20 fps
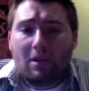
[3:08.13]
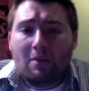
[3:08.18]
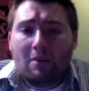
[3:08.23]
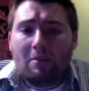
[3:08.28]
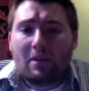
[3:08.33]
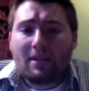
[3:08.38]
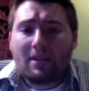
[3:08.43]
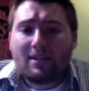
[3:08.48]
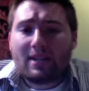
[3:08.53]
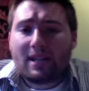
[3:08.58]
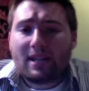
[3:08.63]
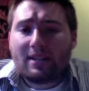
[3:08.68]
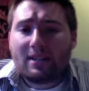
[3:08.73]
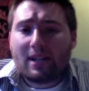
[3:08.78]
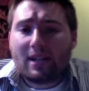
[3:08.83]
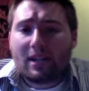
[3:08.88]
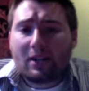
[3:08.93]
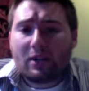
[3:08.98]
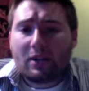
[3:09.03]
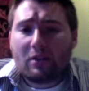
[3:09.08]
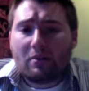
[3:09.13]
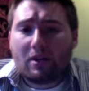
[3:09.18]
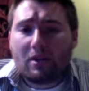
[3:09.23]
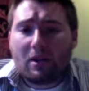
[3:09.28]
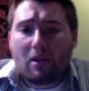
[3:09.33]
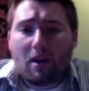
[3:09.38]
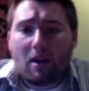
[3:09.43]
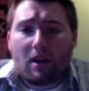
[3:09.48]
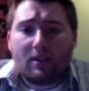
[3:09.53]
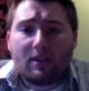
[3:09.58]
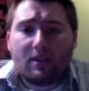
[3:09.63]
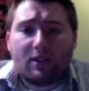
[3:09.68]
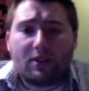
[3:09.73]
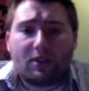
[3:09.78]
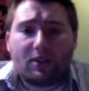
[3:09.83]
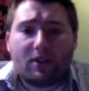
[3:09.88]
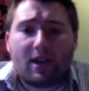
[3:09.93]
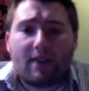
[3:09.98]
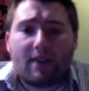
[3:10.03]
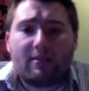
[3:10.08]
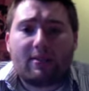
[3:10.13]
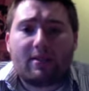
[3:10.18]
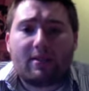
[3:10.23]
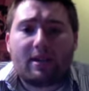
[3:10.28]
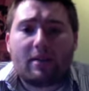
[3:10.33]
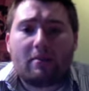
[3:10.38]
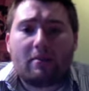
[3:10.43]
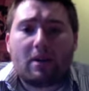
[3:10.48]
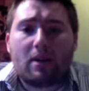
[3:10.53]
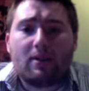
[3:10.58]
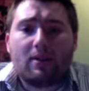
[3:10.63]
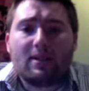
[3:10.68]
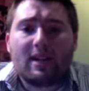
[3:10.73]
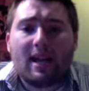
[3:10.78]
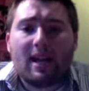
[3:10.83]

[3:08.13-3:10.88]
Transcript: because that's going to be a cost that you're going to have to think about.